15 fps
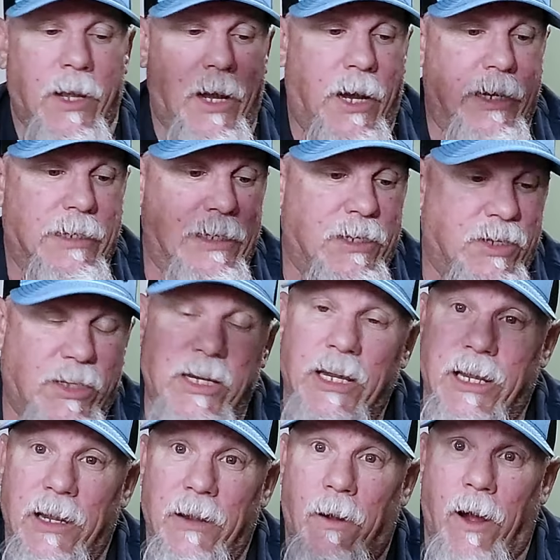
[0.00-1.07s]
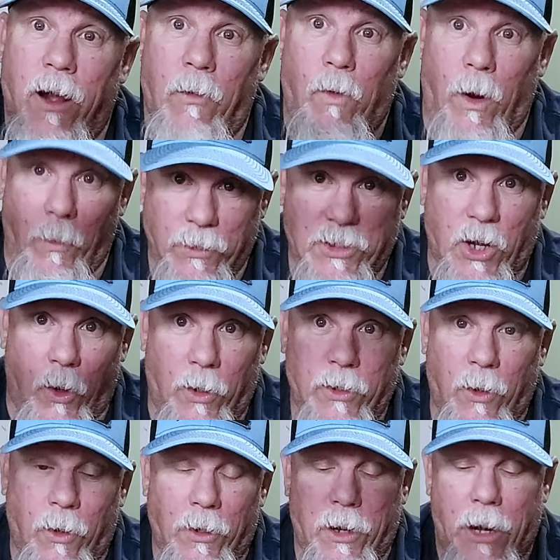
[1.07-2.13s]
to see what was going
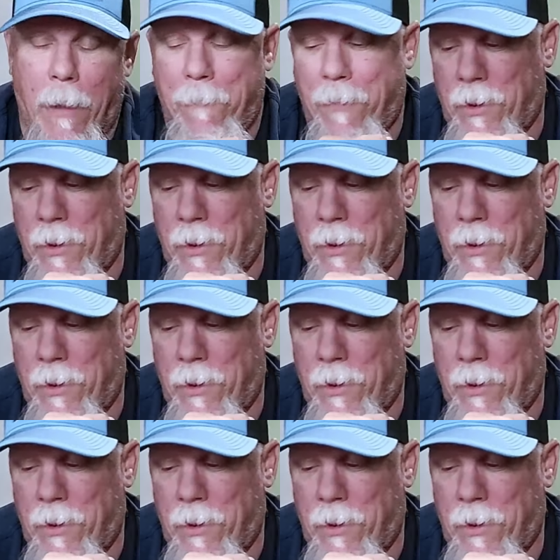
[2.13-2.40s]
on in that